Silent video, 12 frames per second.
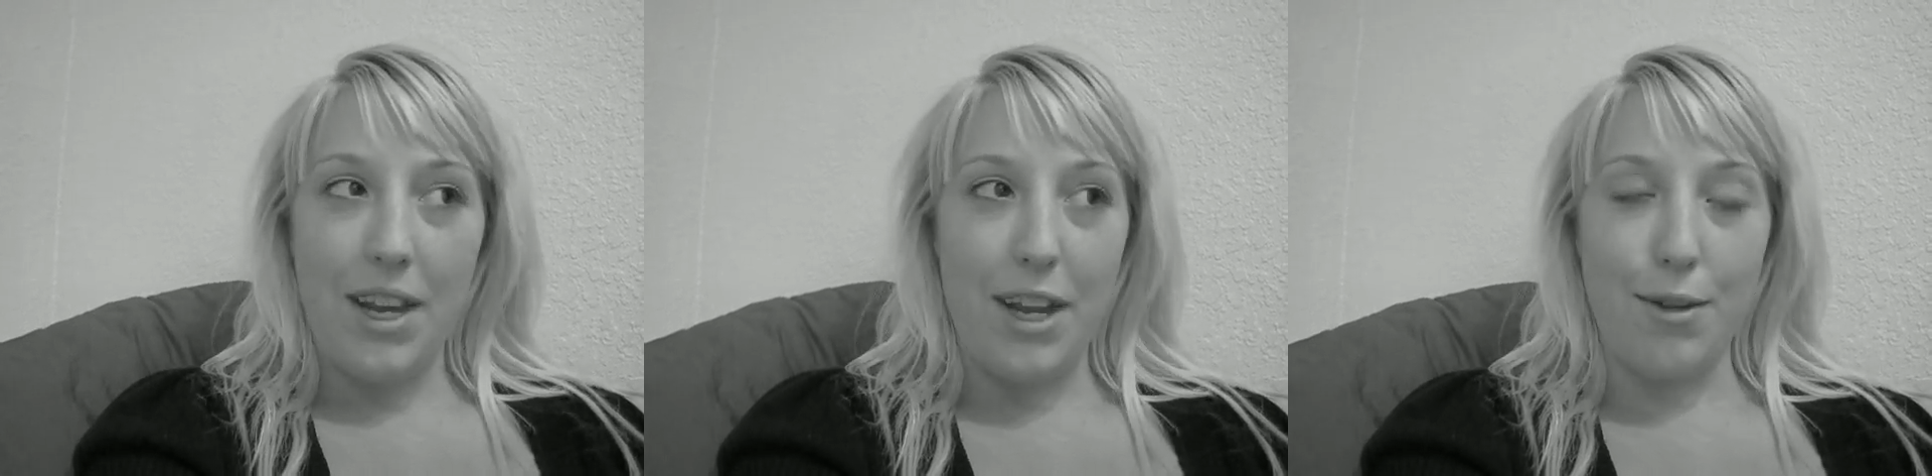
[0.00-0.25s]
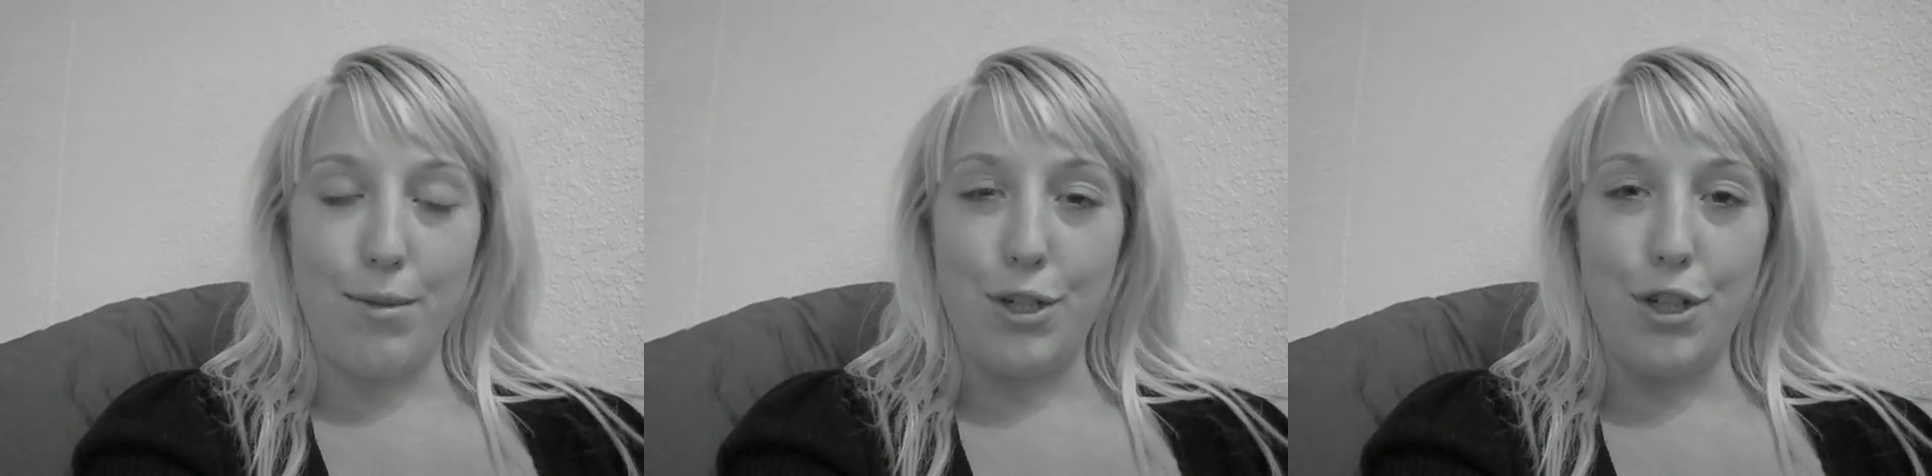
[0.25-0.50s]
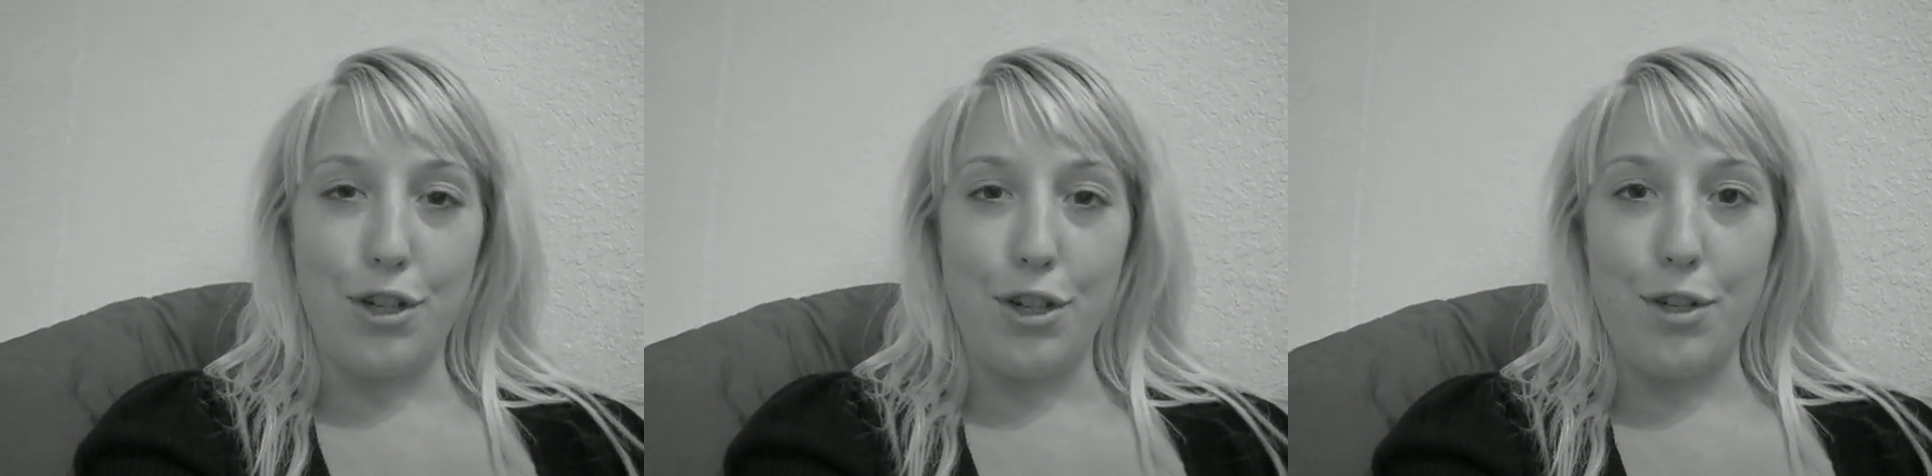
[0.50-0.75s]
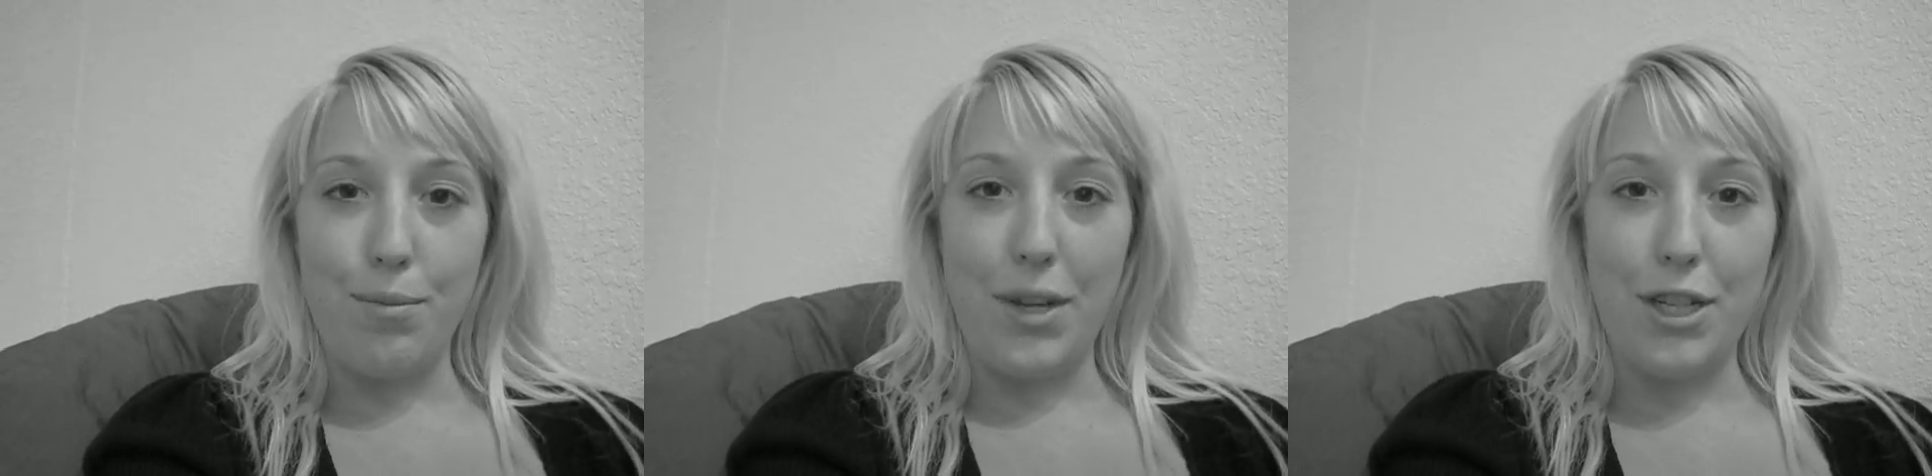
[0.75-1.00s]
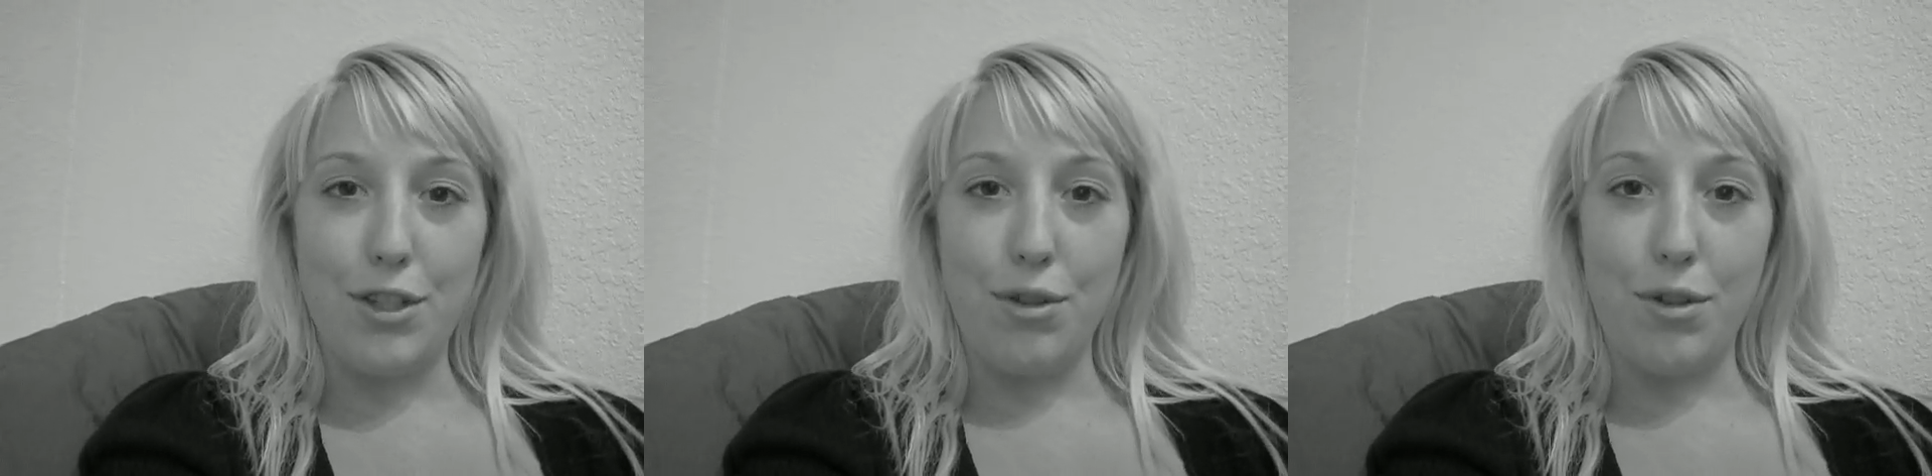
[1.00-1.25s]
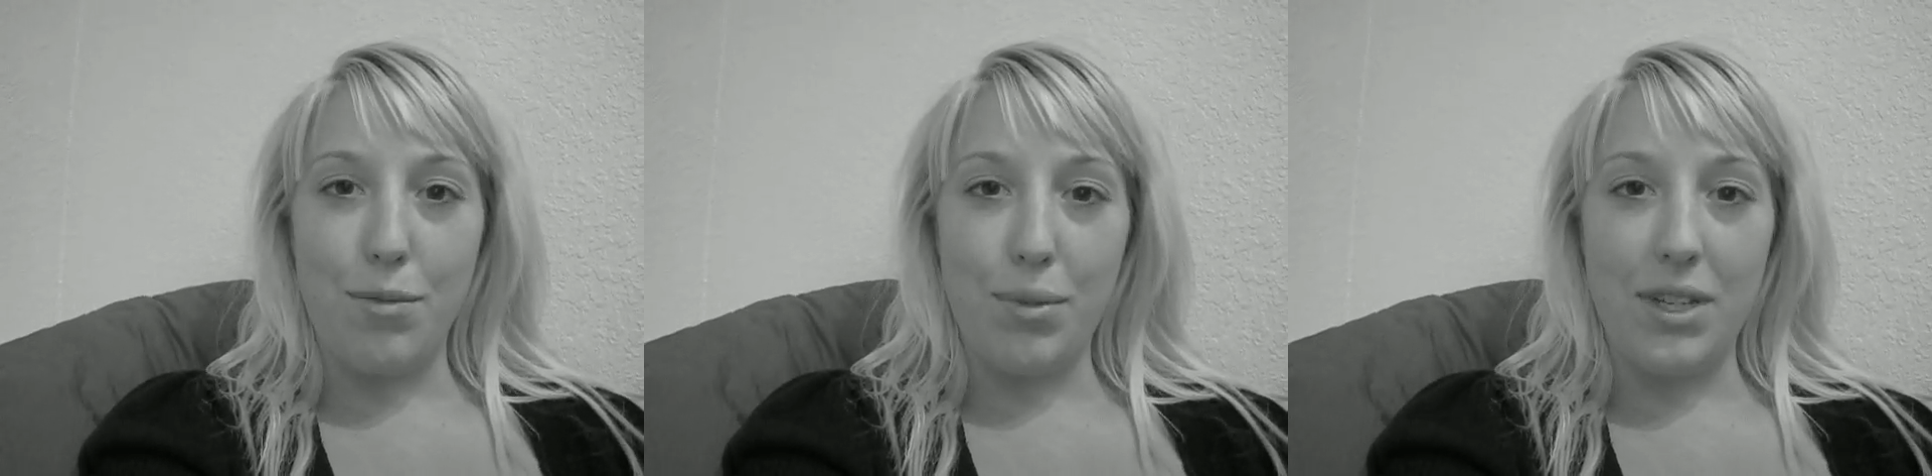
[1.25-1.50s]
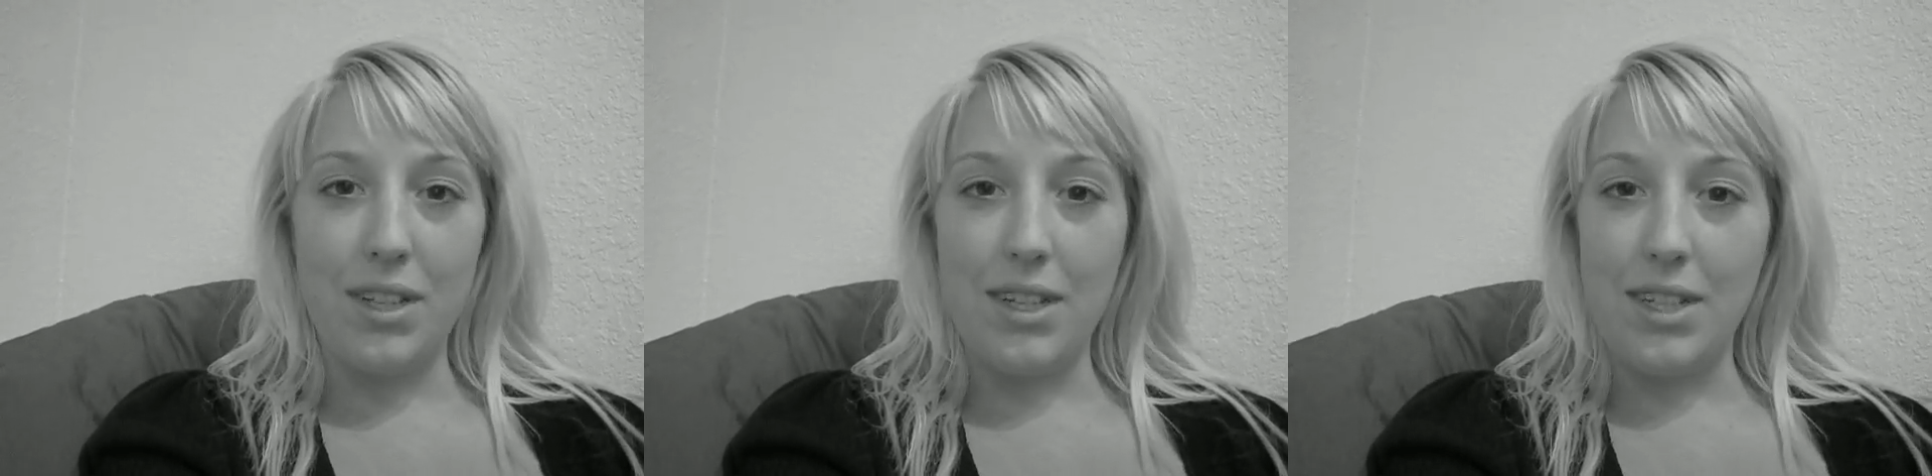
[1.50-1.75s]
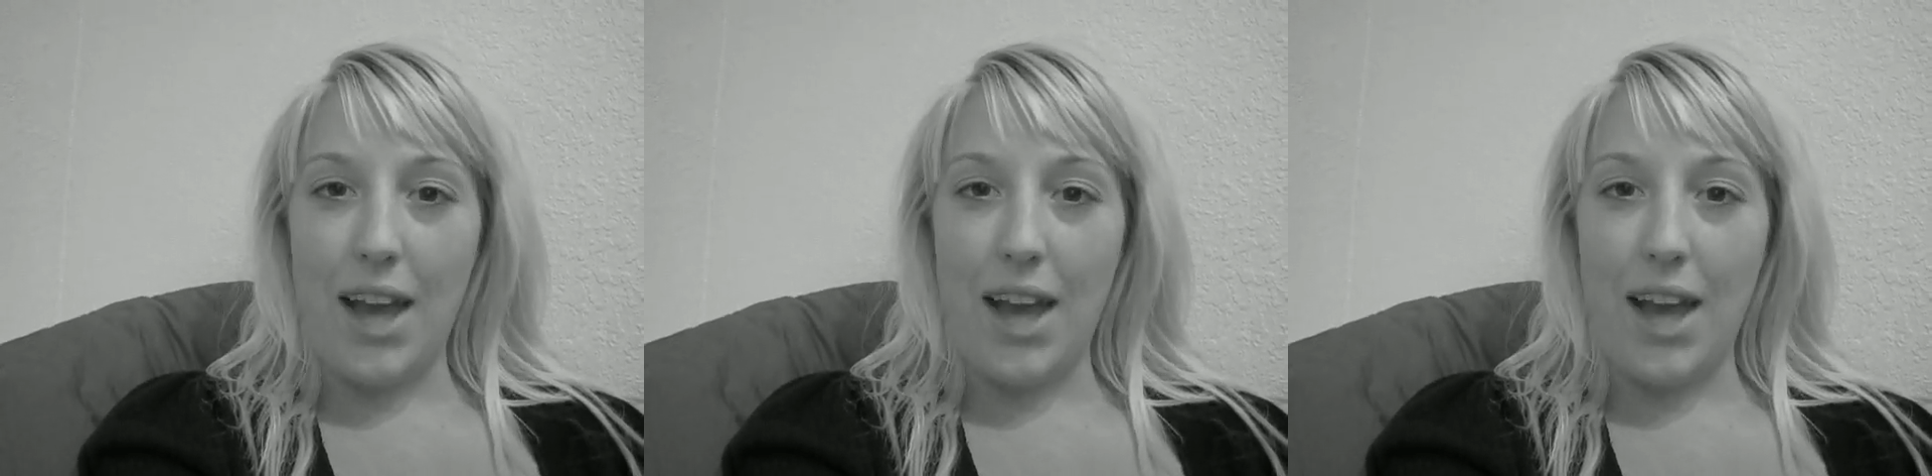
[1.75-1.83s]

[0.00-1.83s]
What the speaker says: in return makes you completely